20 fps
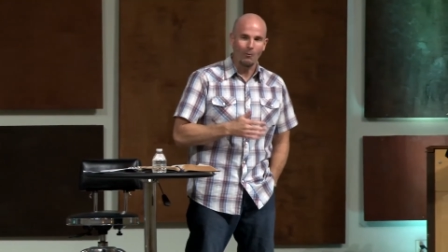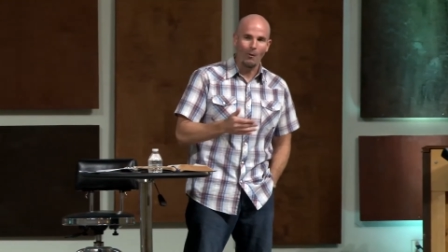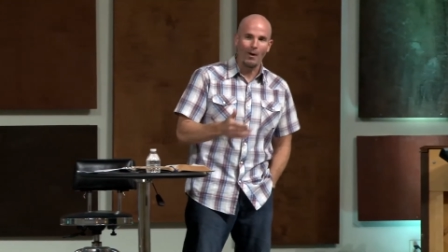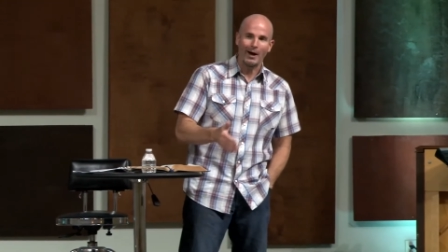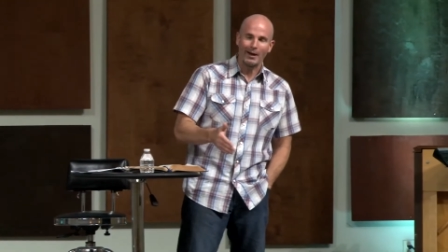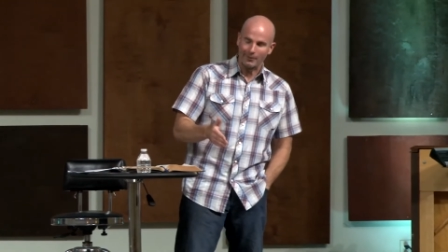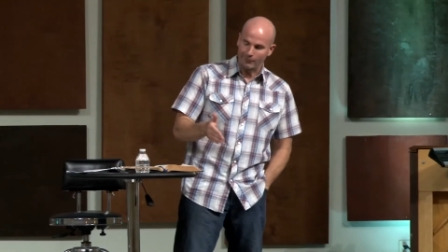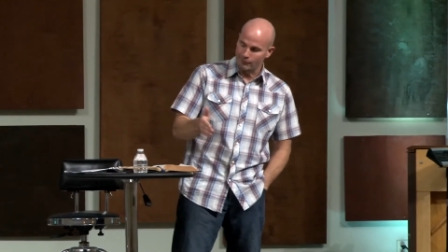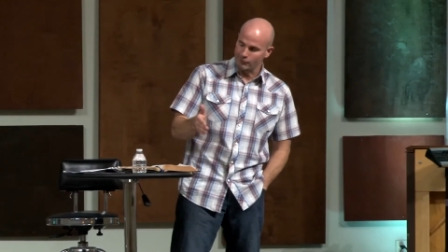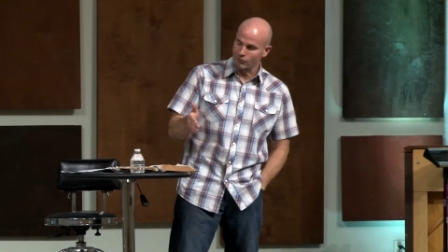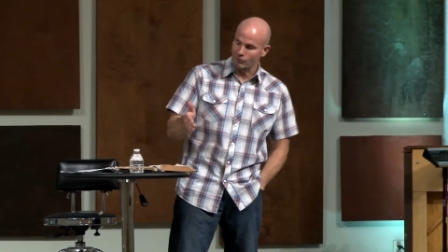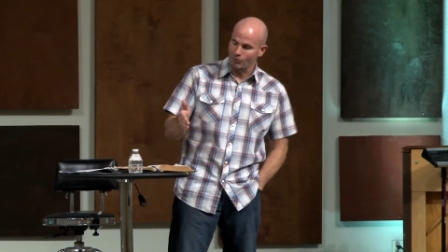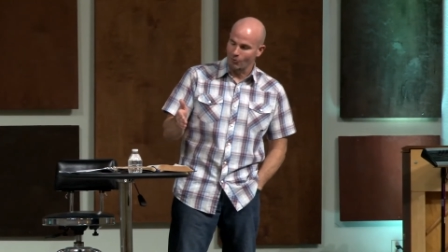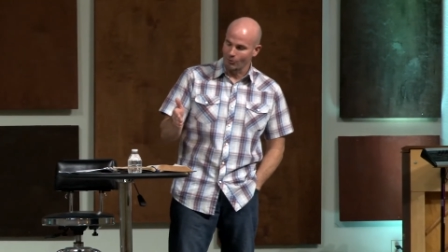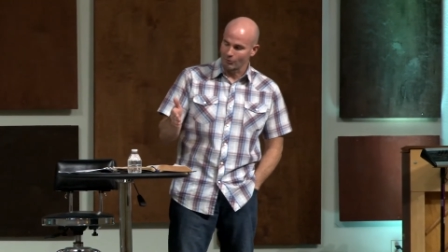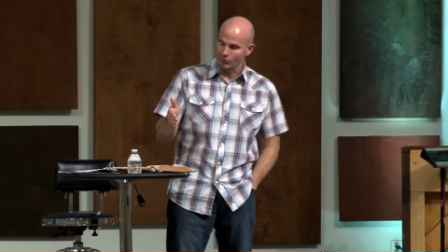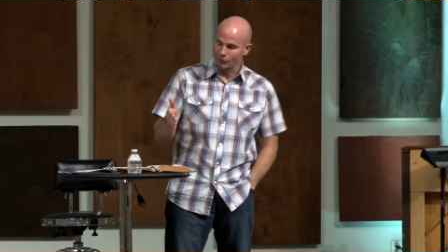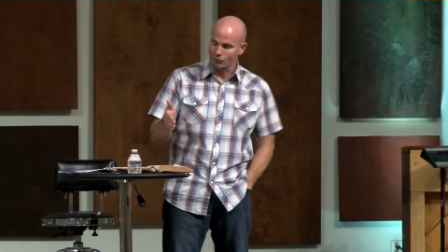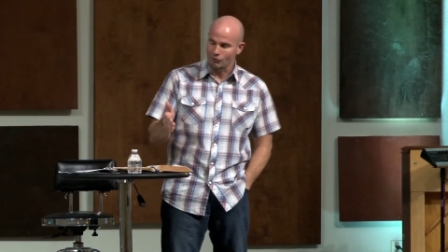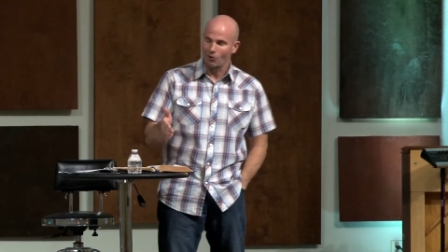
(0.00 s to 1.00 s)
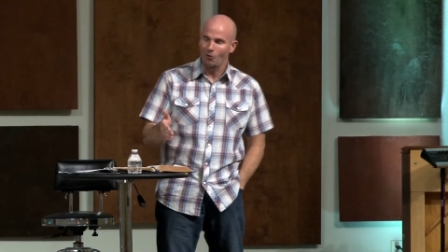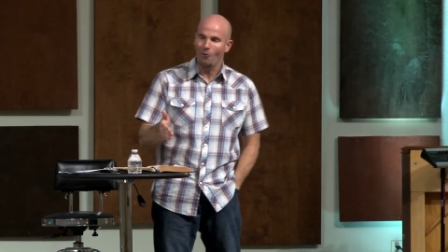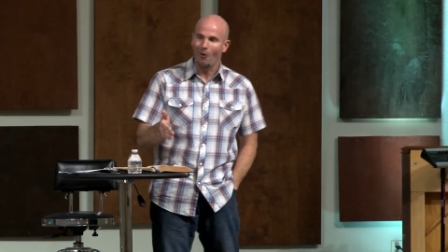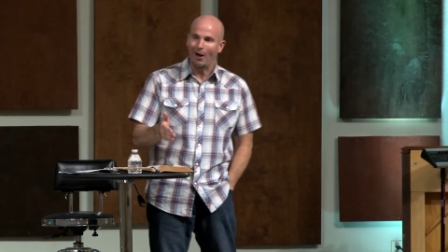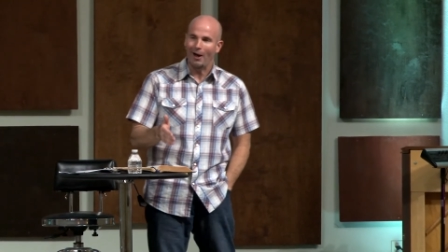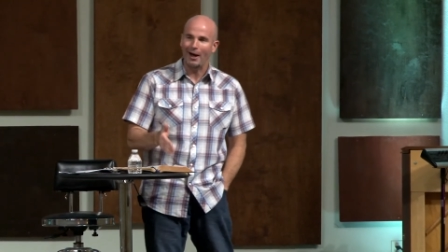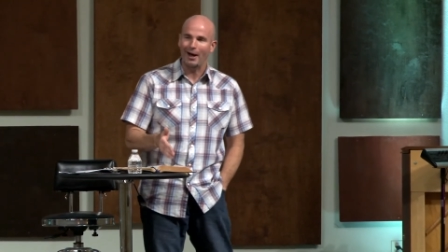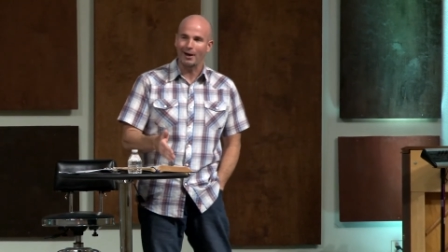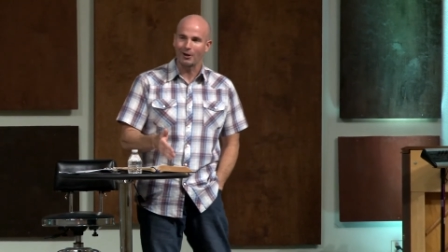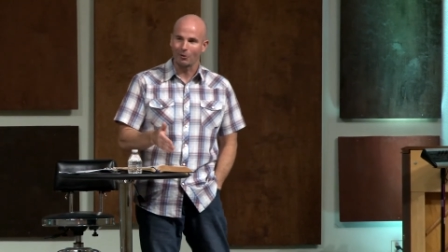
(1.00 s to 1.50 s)
wife scores so
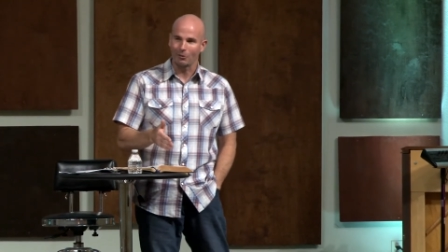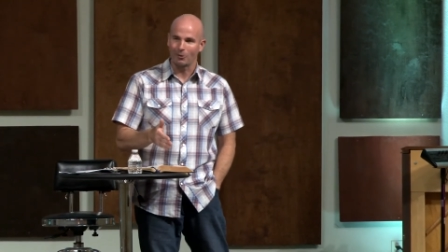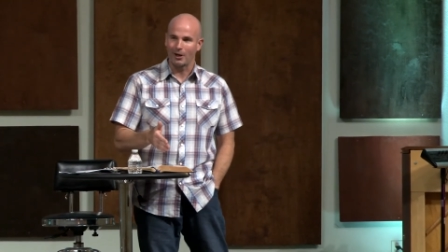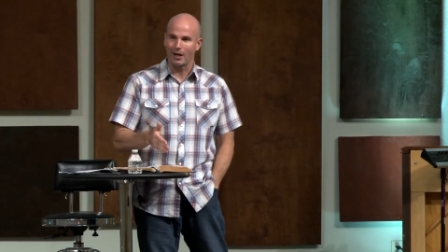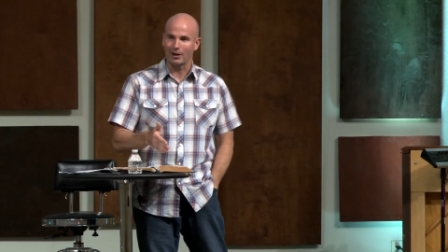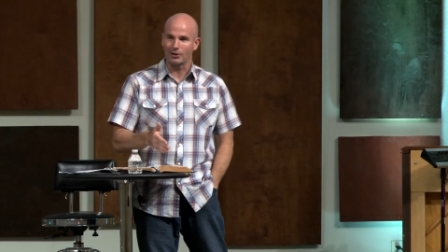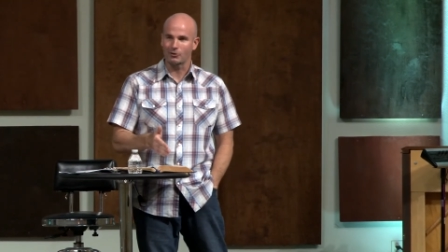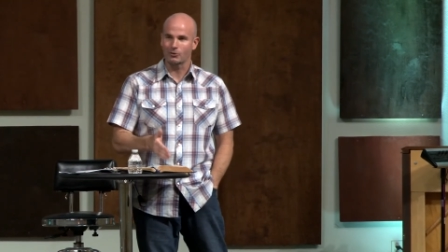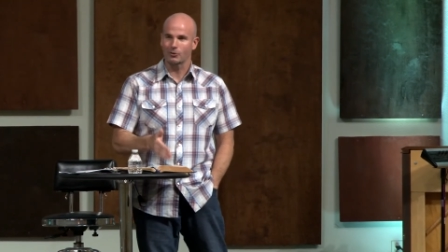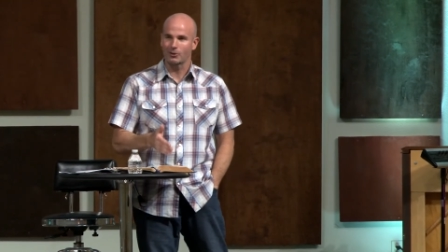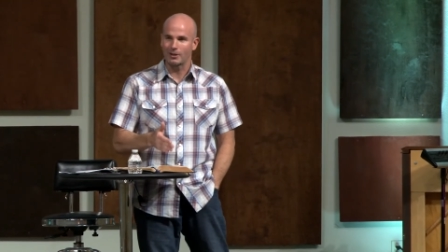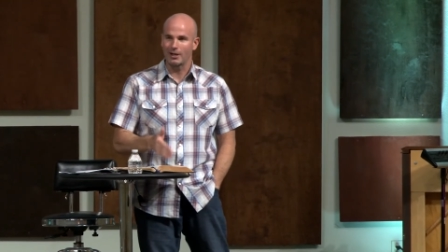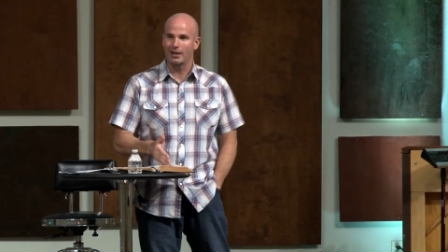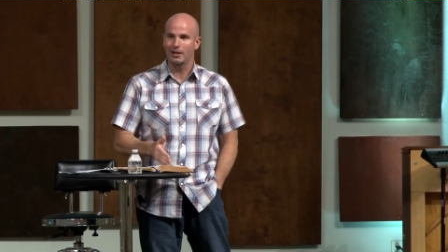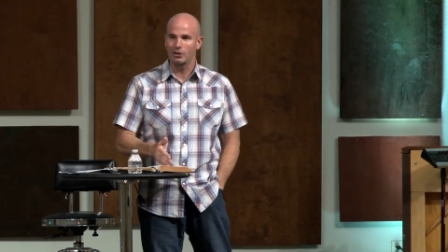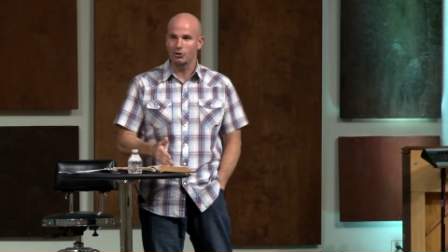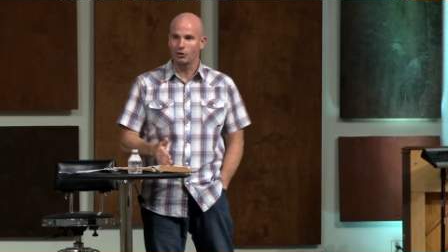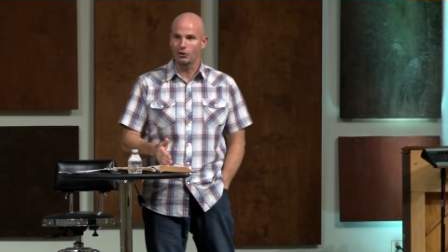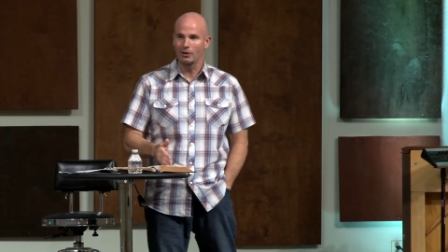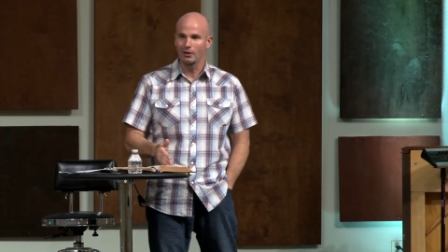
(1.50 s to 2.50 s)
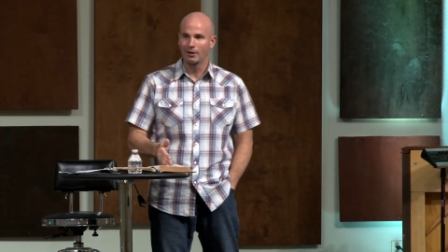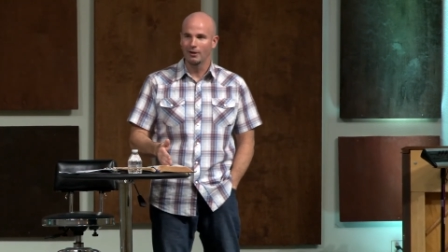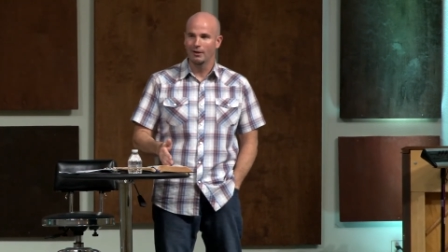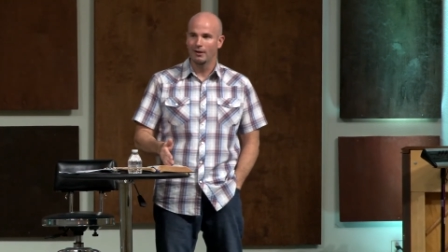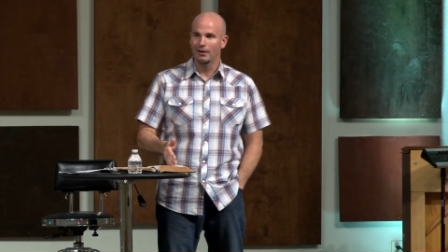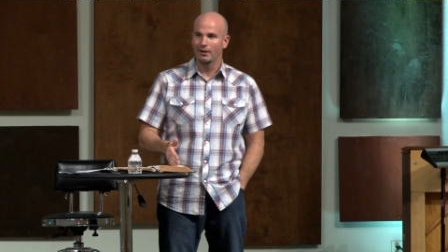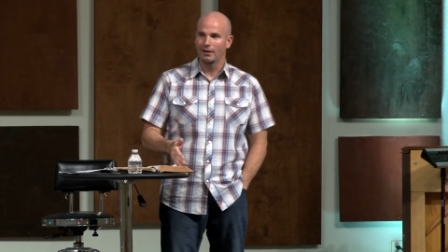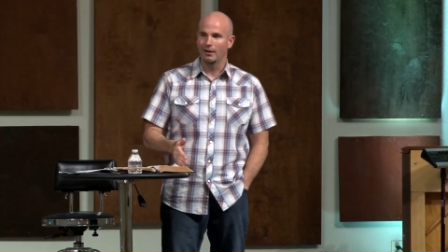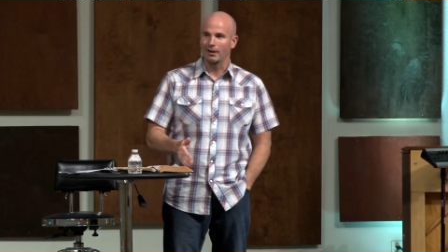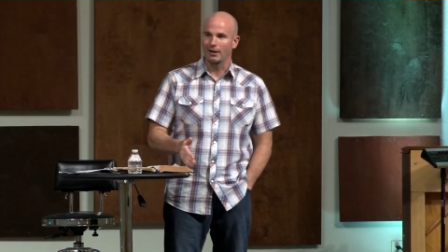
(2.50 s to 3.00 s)
high on exhortation
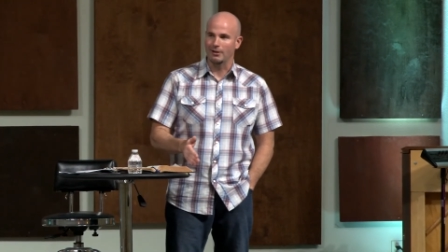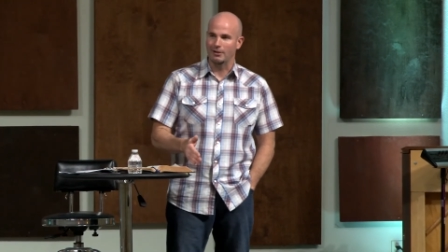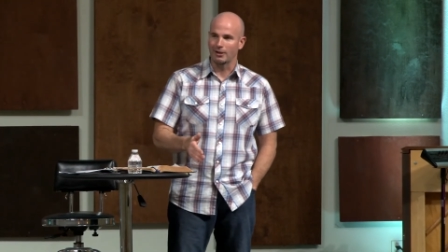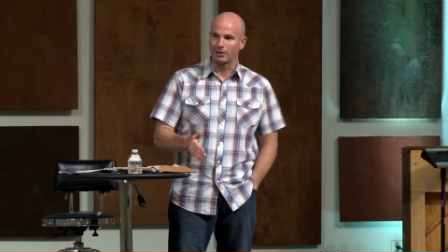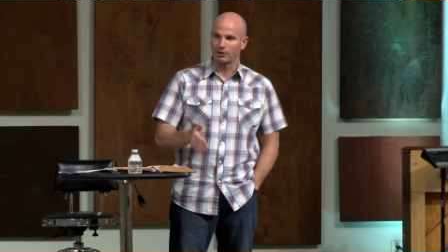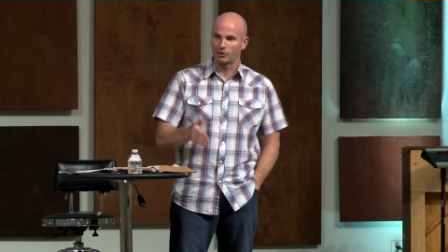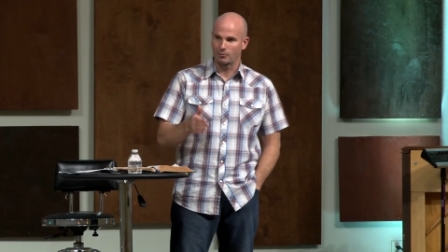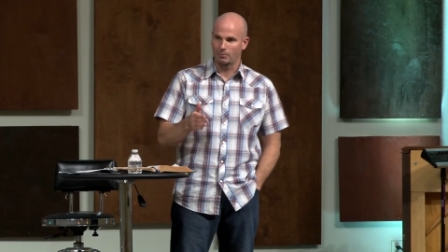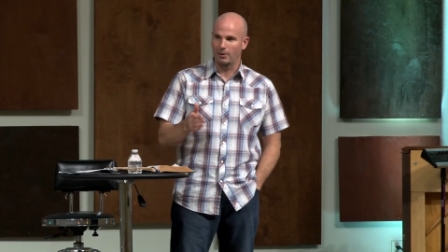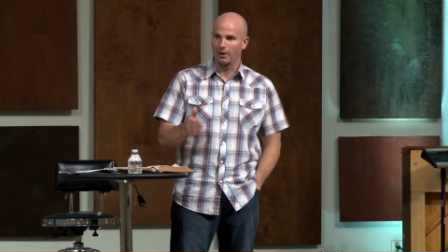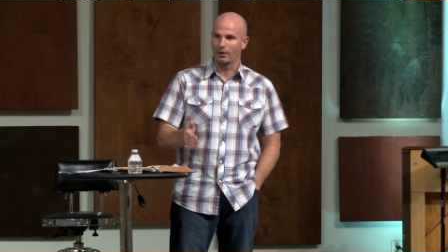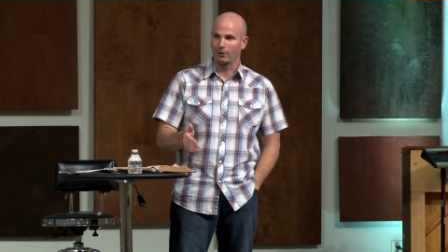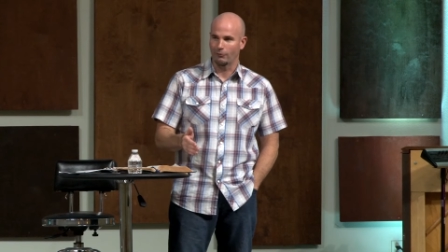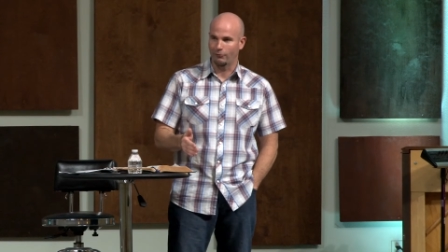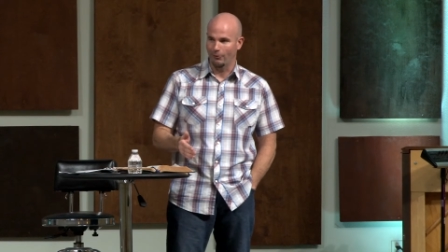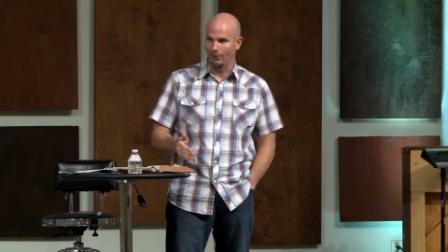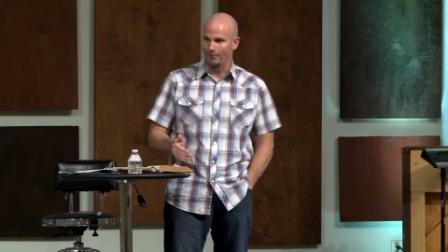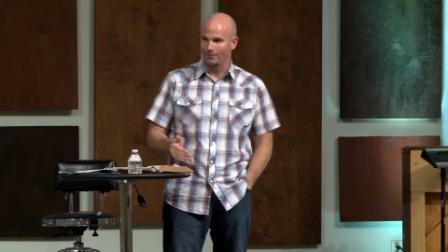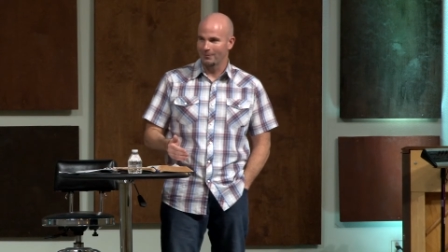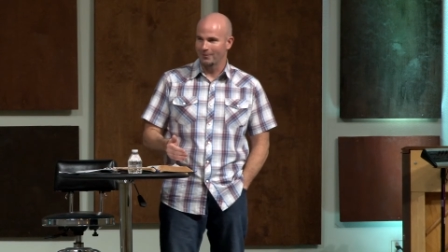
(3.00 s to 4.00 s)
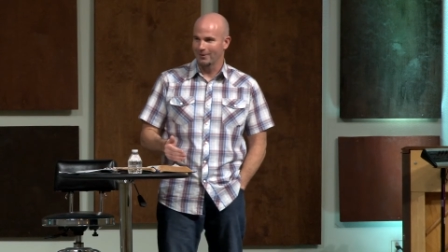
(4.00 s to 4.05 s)
until it's pitiful.